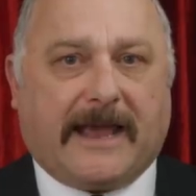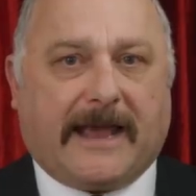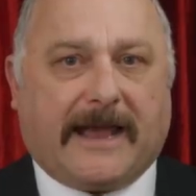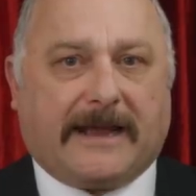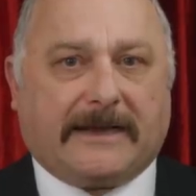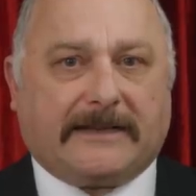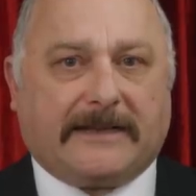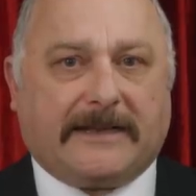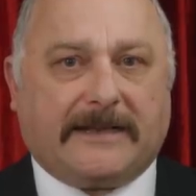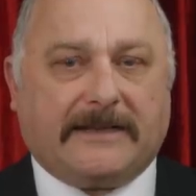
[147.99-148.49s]

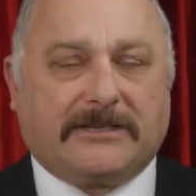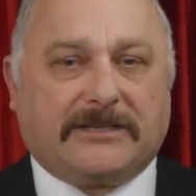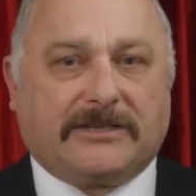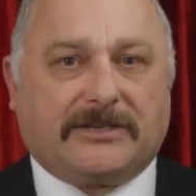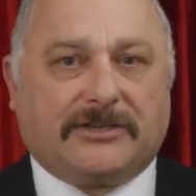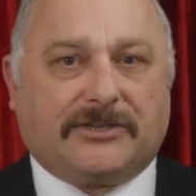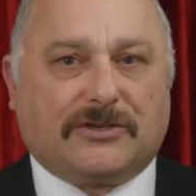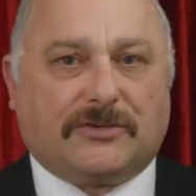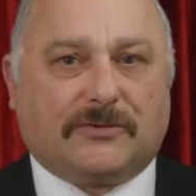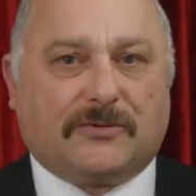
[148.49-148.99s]
and
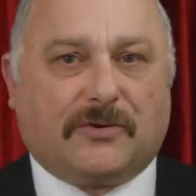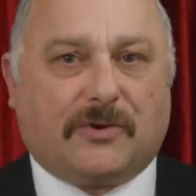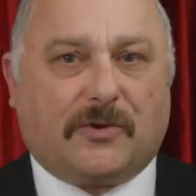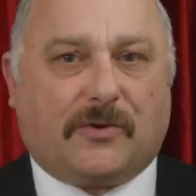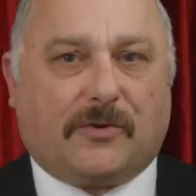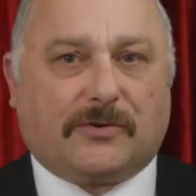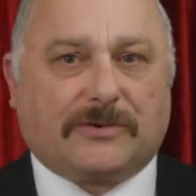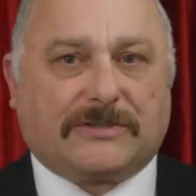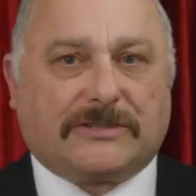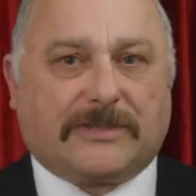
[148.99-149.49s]
institute
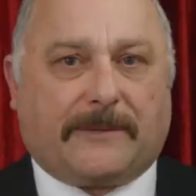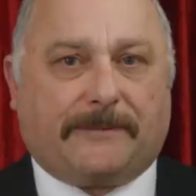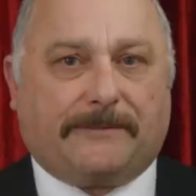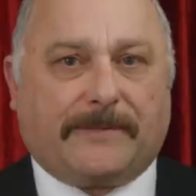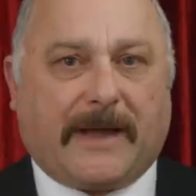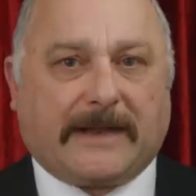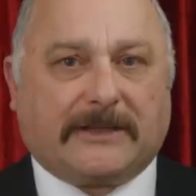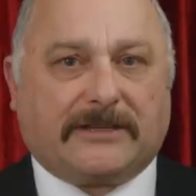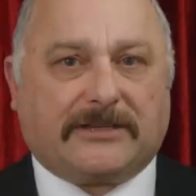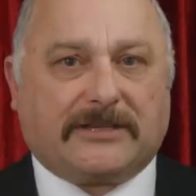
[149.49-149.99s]
laws to
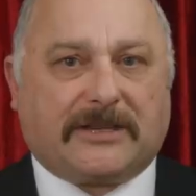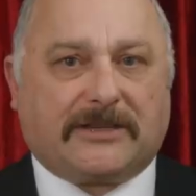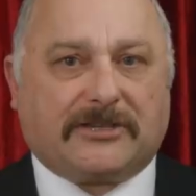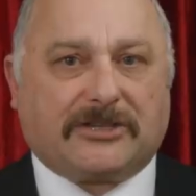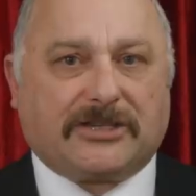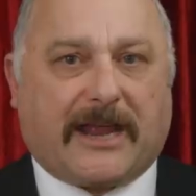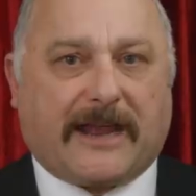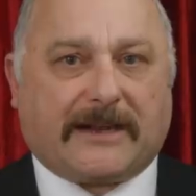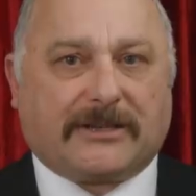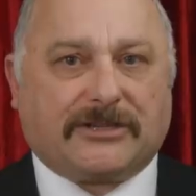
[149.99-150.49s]
ban
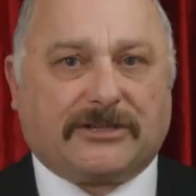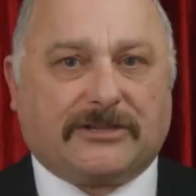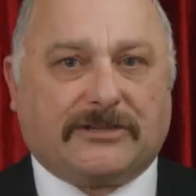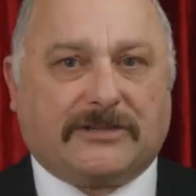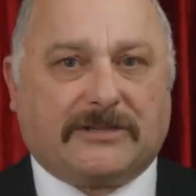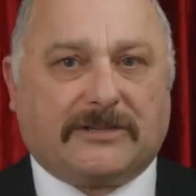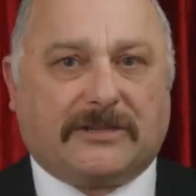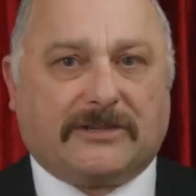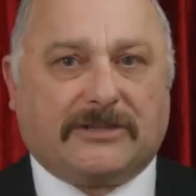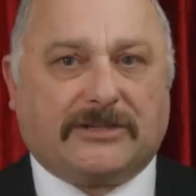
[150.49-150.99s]
such
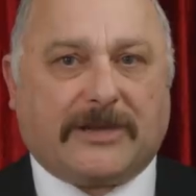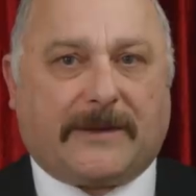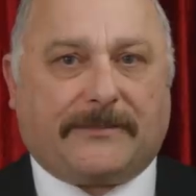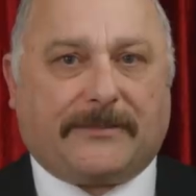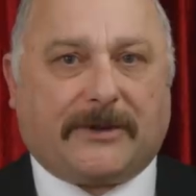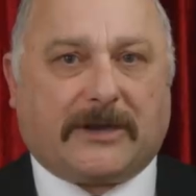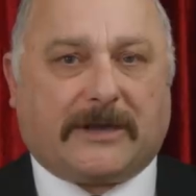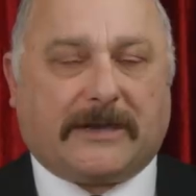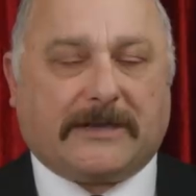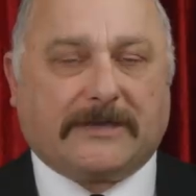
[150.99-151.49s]
actions that
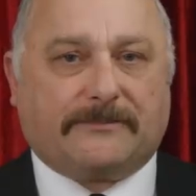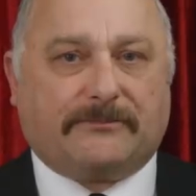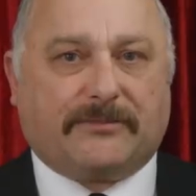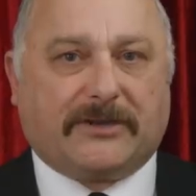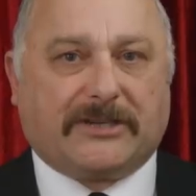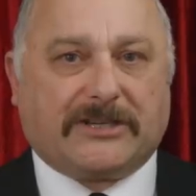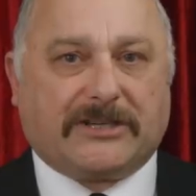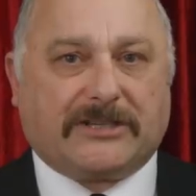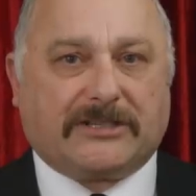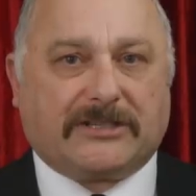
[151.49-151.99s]
jeopardise
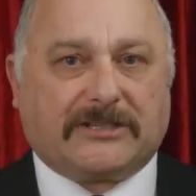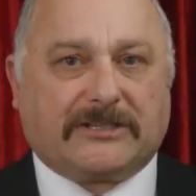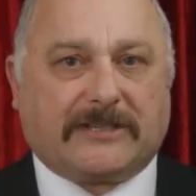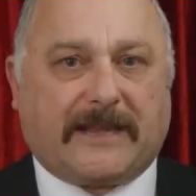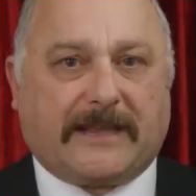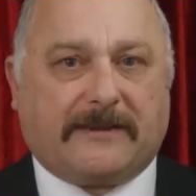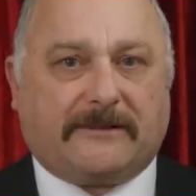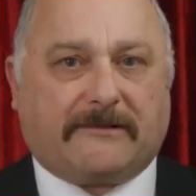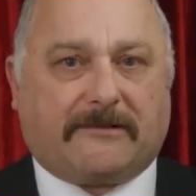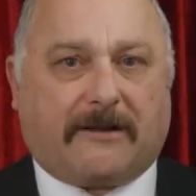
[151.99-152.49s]
British
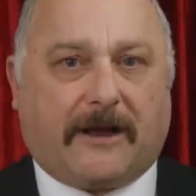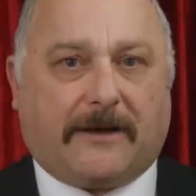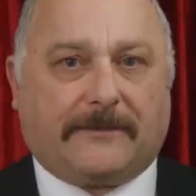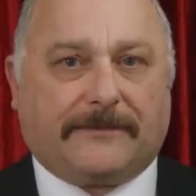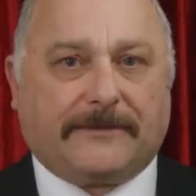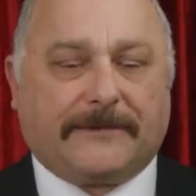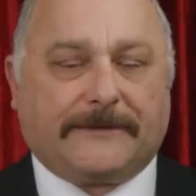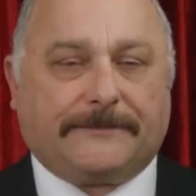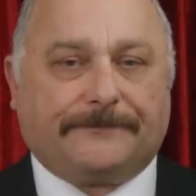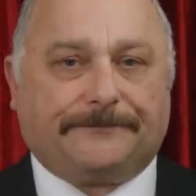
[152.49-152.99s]

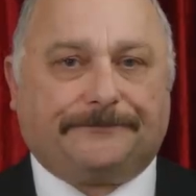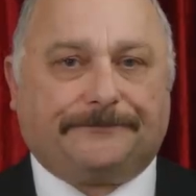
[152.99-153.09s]
statecraft.